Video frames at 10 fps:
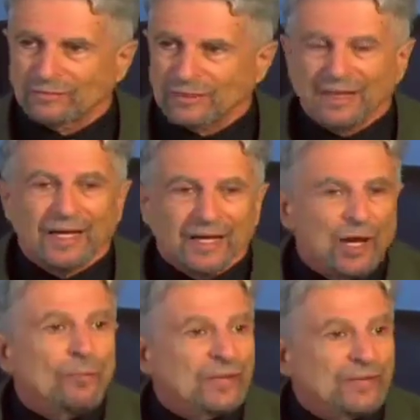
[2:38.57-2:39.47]
They can't
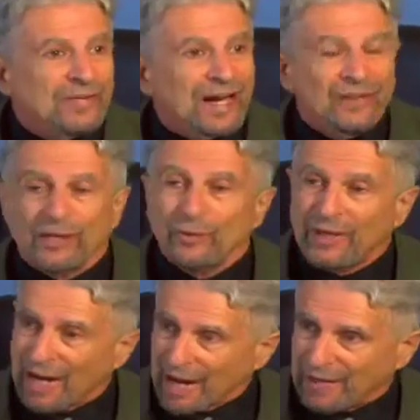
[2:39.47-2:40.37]
help even how they
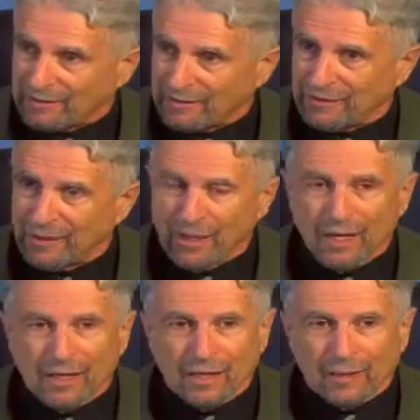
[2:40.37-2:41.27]
react.
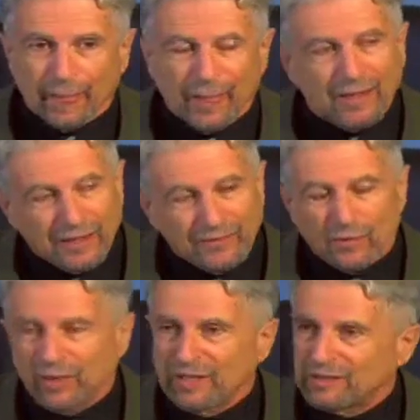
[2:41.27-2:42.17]
And I'll give
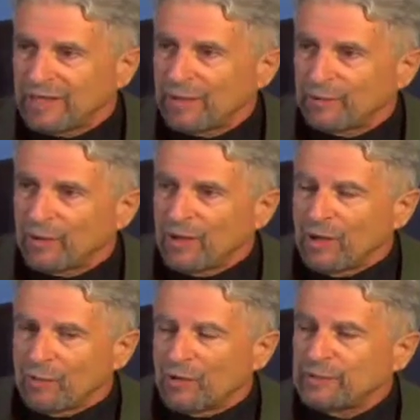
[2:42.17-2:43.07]
you one example.
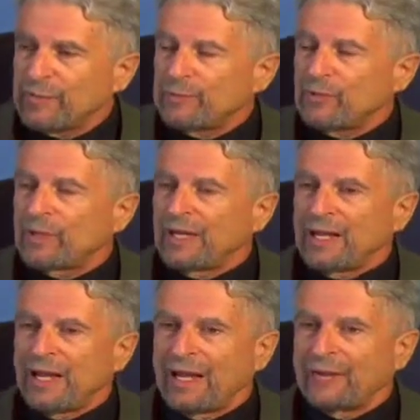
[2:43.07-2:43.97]
Most people, when
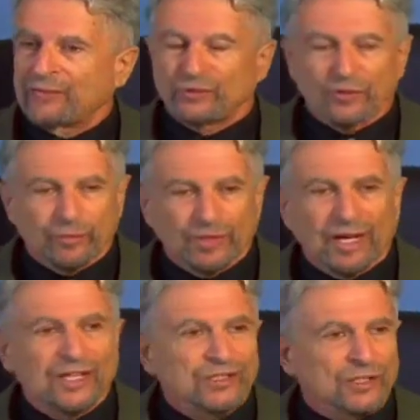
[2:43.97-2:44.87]
they have a
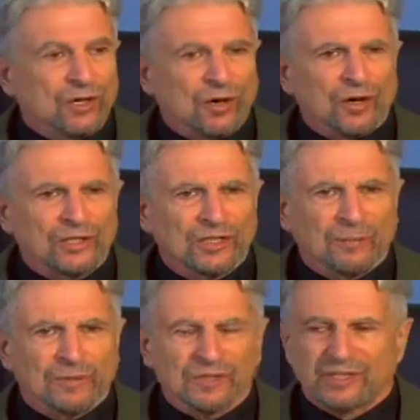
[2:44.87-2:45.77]
tribulation, a
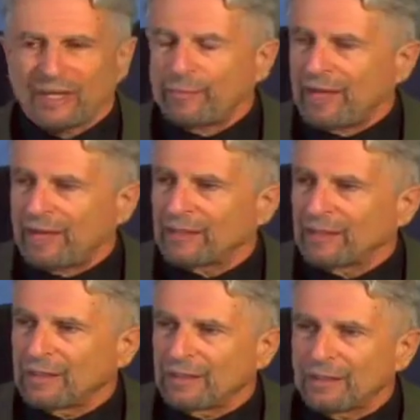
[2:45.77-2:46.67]
hardship, a setback,
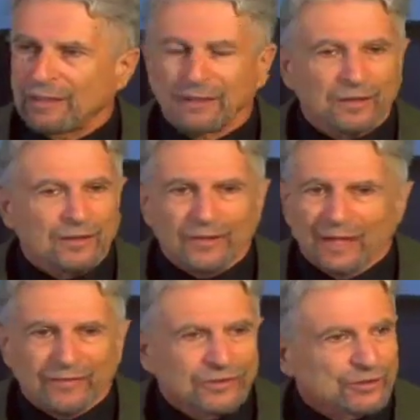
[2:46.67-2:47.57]
they don't
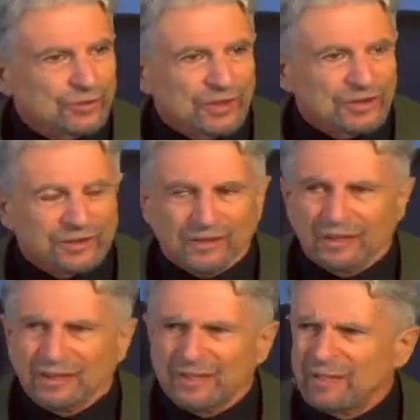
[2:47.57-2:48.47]
have a choice.
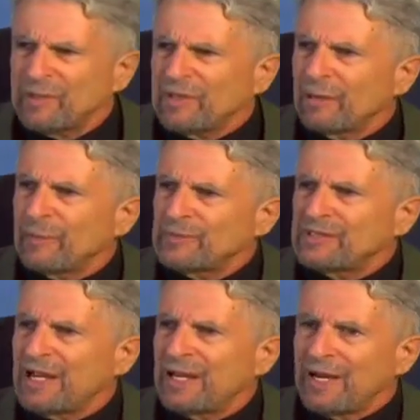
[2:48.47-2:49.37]
They become
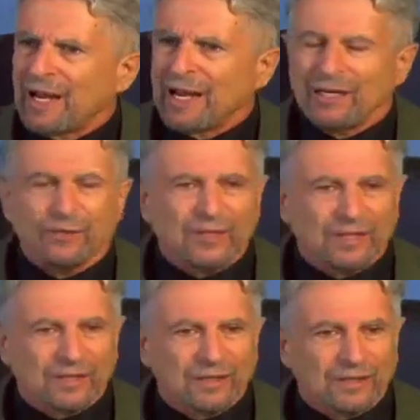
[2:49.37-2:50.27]
upset,
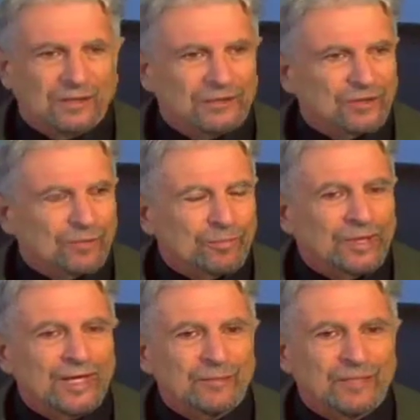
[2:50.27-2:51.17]
angry, start
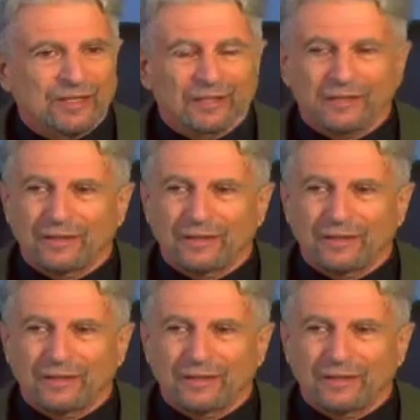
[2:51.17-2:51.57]
blaming.